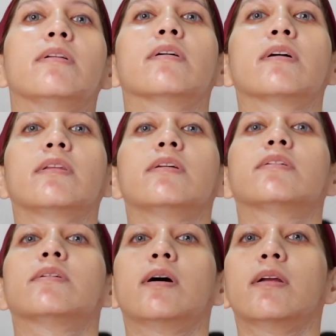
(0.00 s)
Look at this,
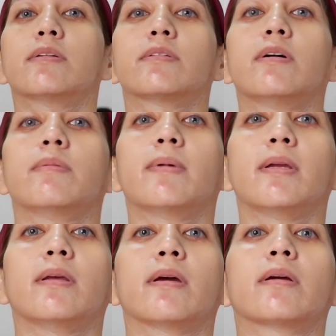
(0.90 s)
the ones on
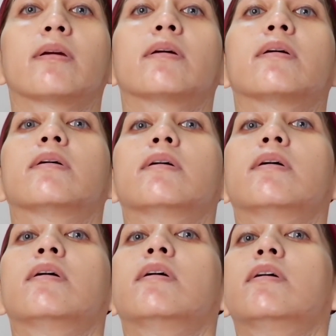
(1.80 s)
my neck.
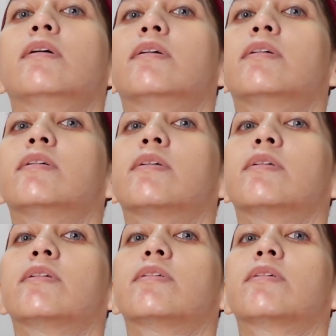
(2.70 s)
So
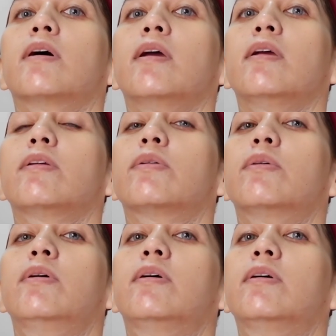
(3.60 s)
it's trying to